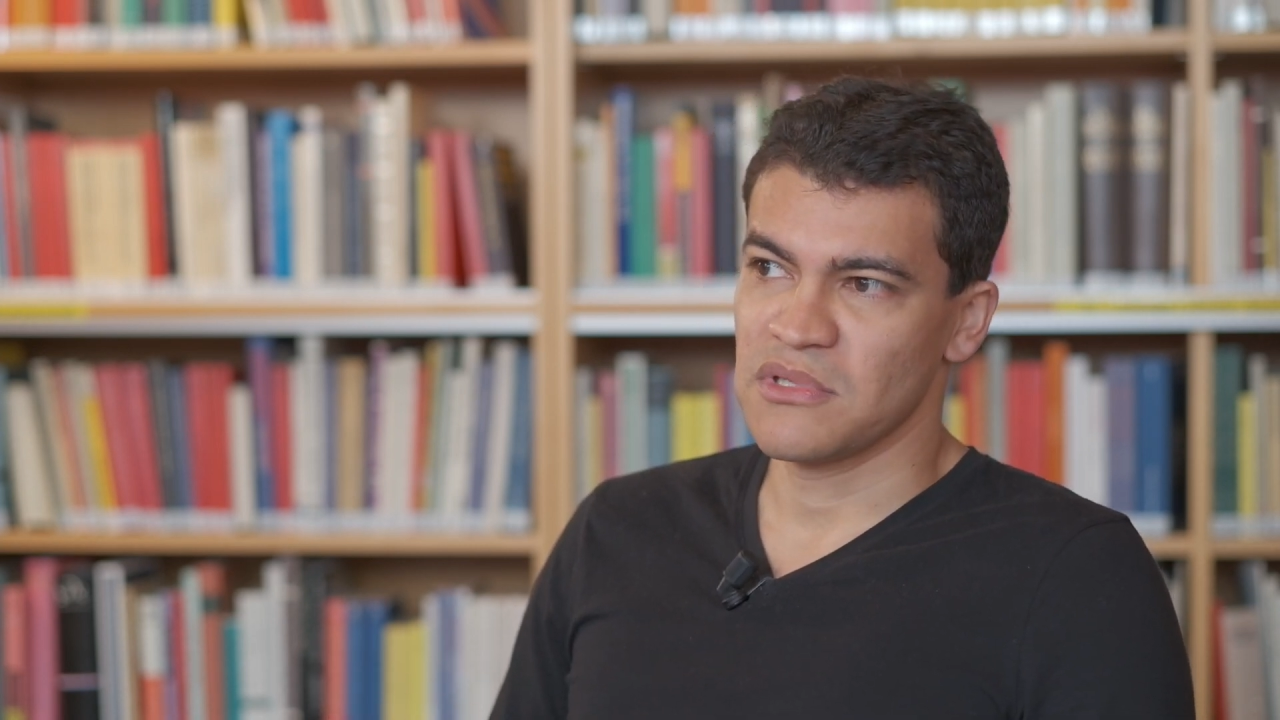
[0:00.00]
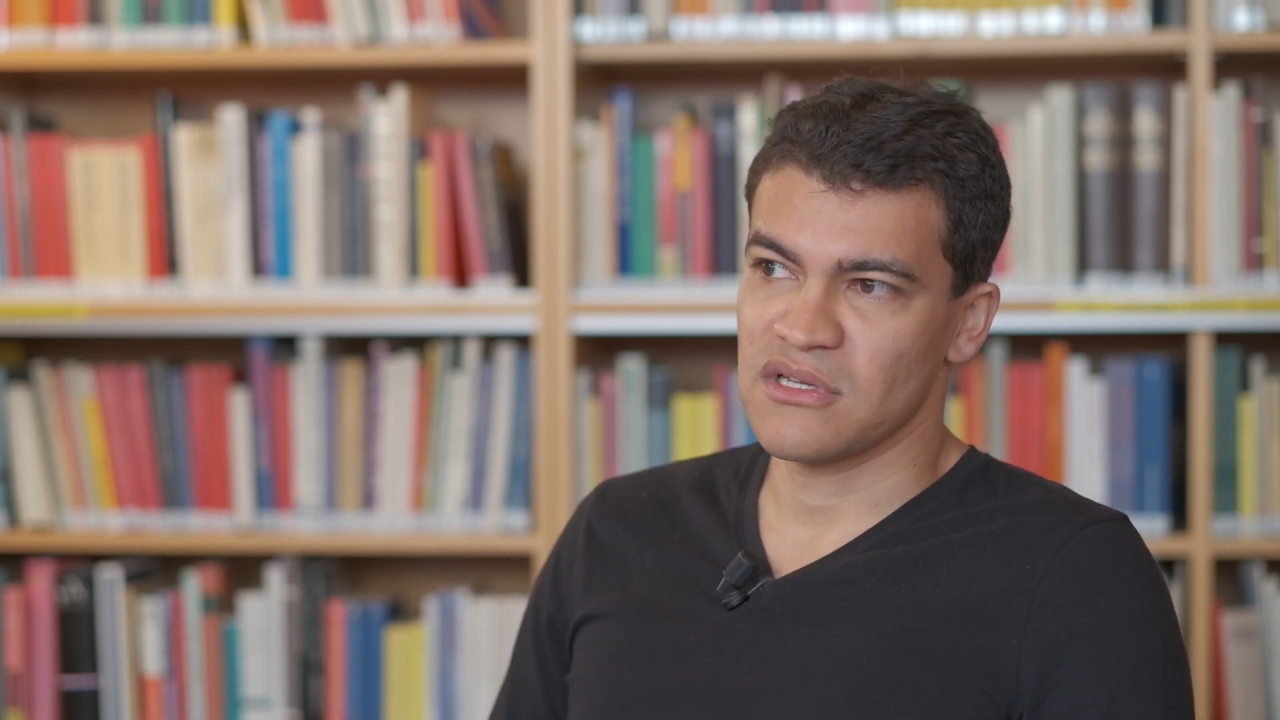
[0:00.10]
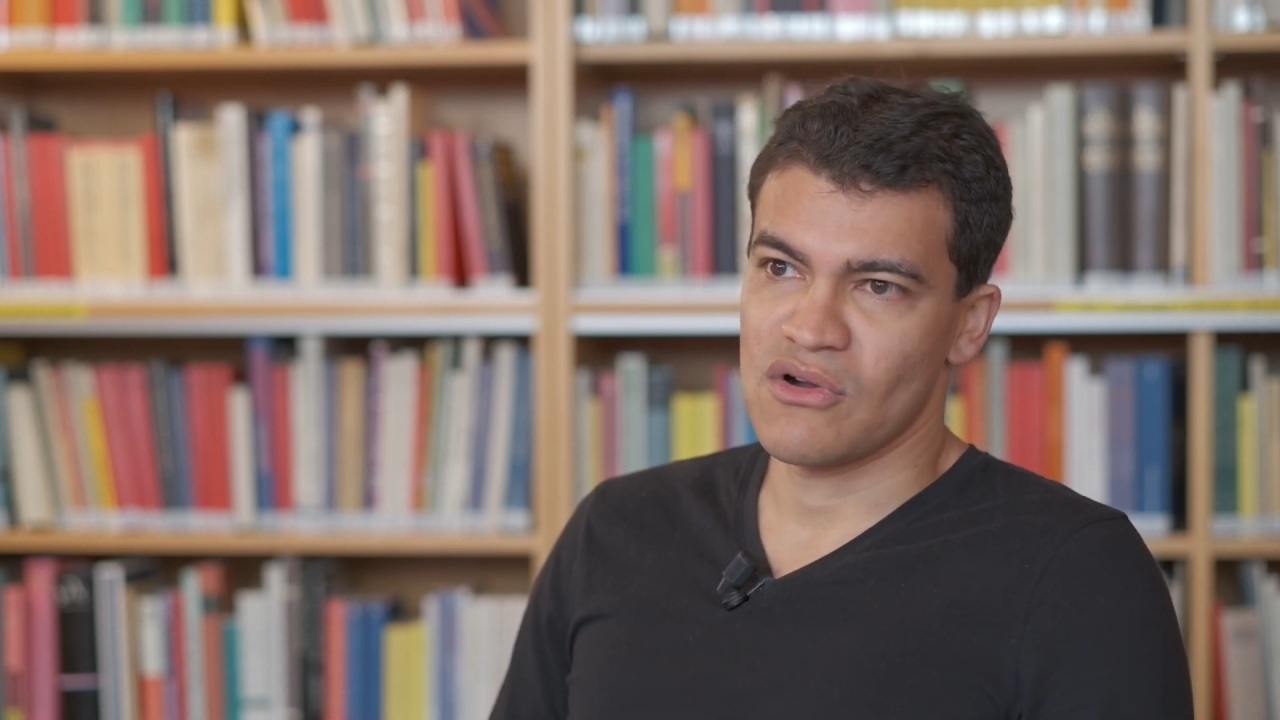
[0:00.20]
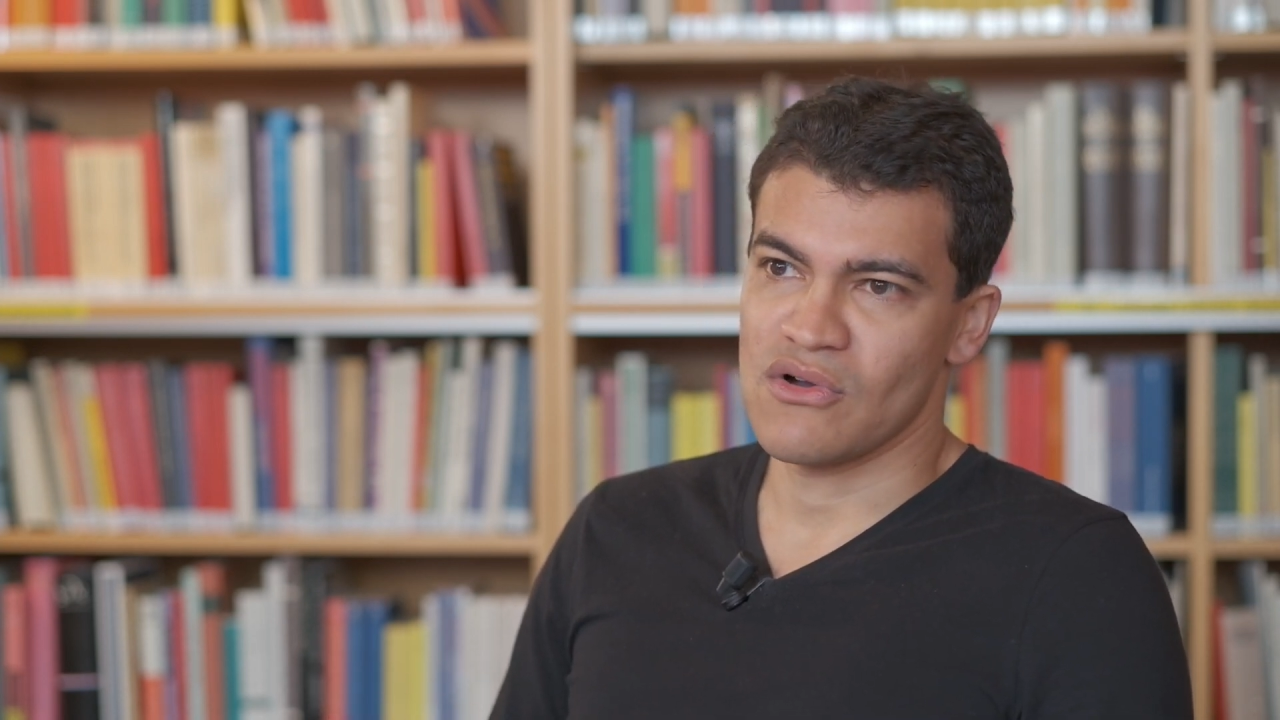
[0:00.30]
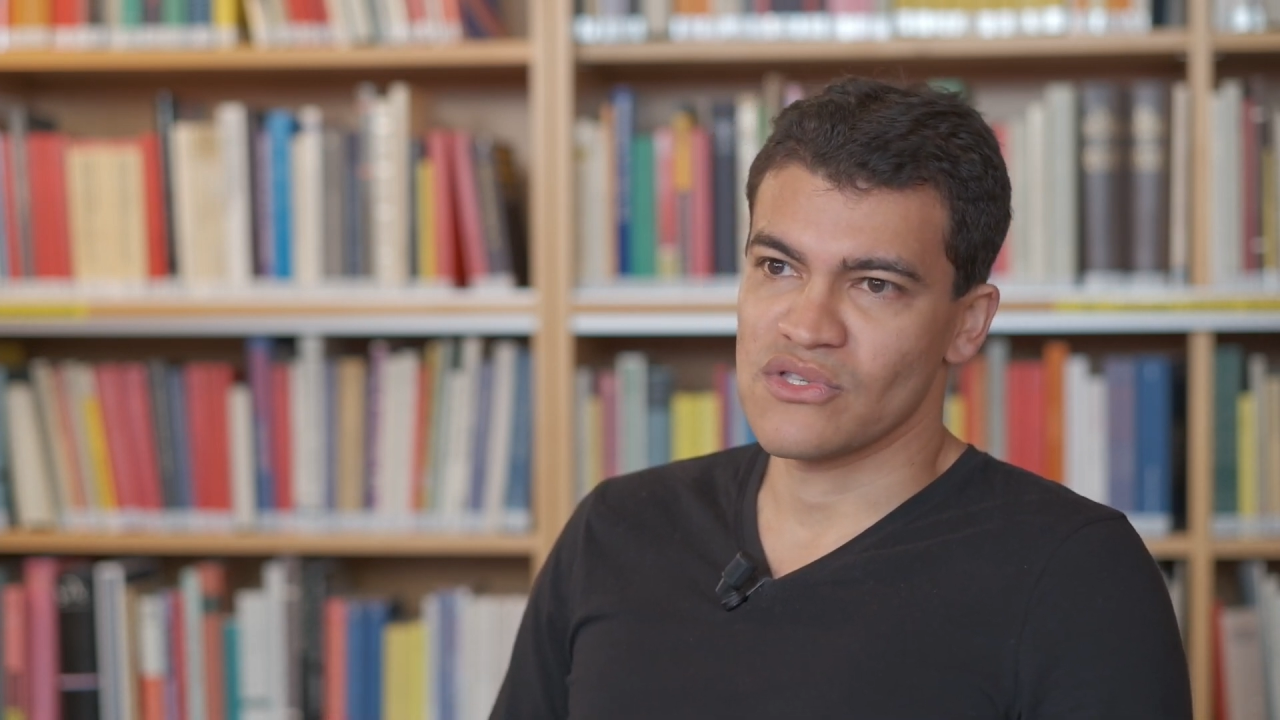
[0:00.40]

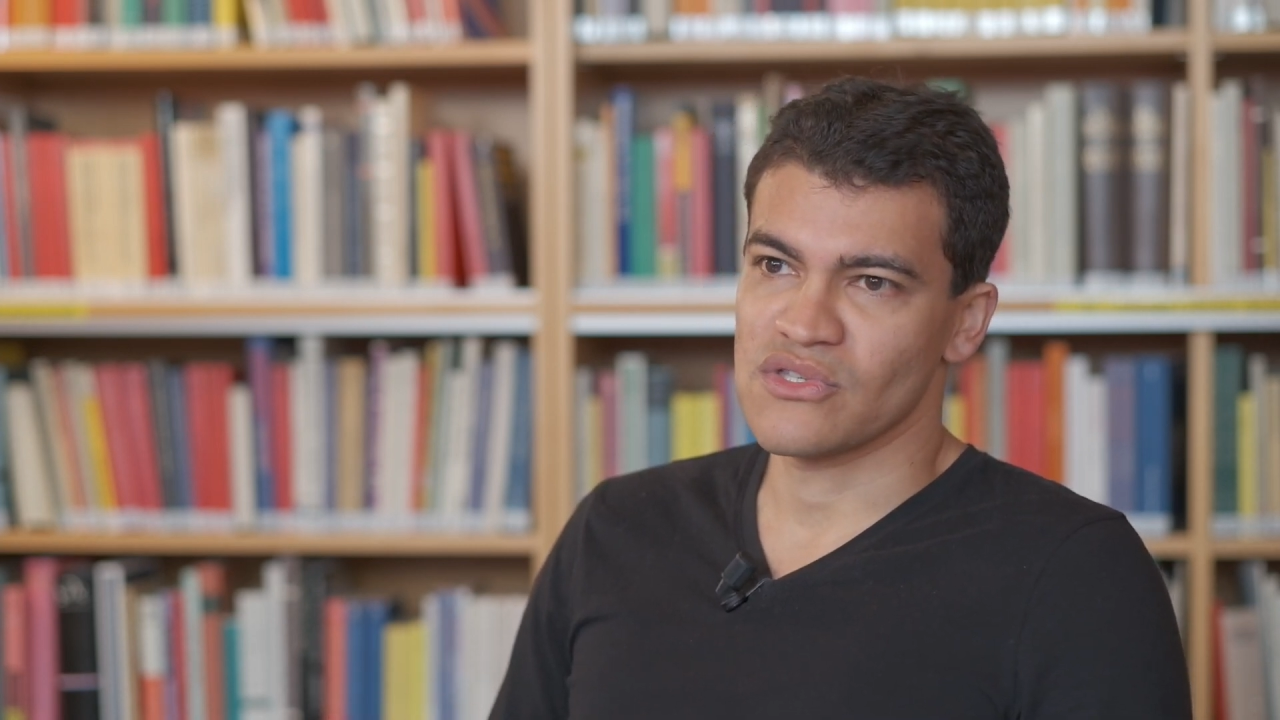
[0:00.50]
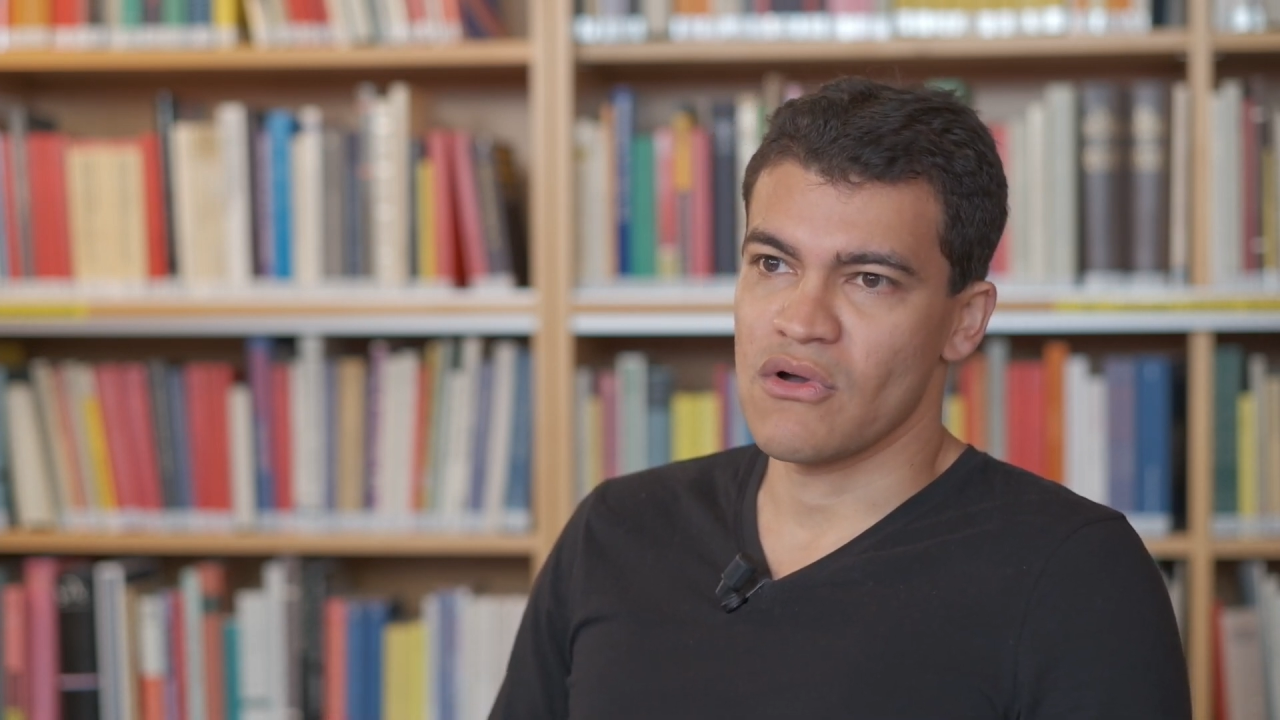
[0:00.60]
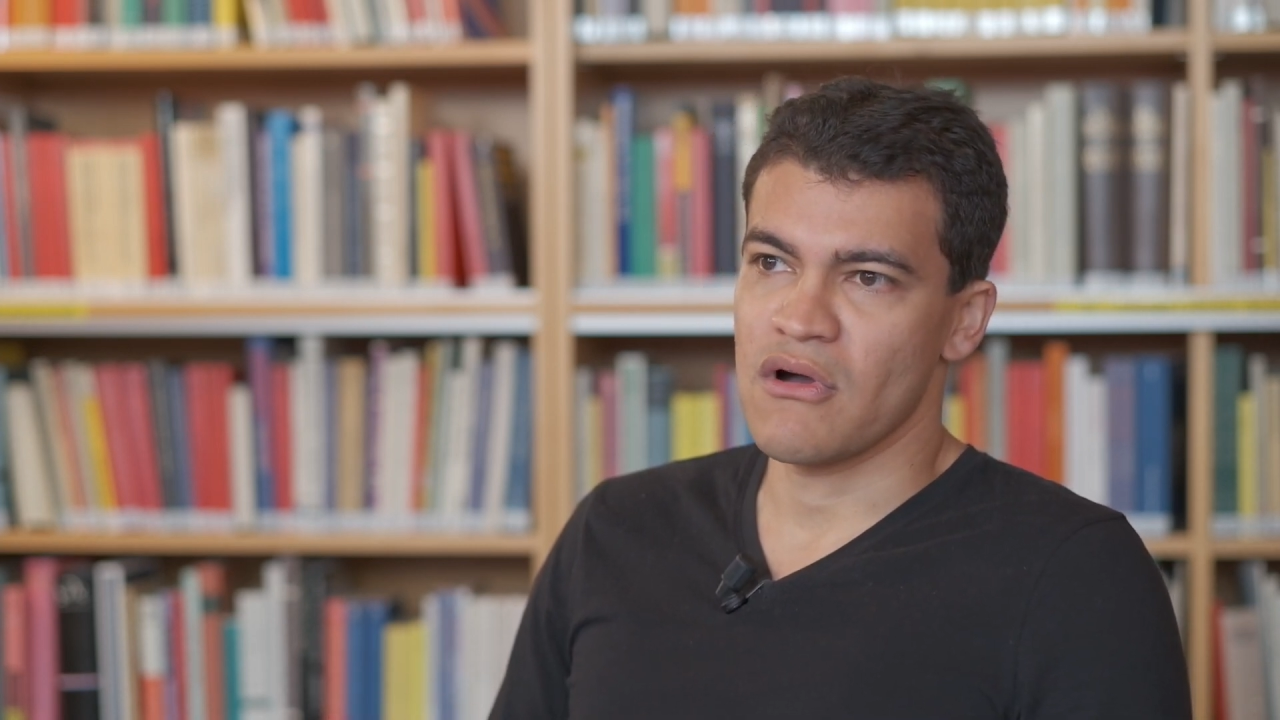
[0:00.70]
because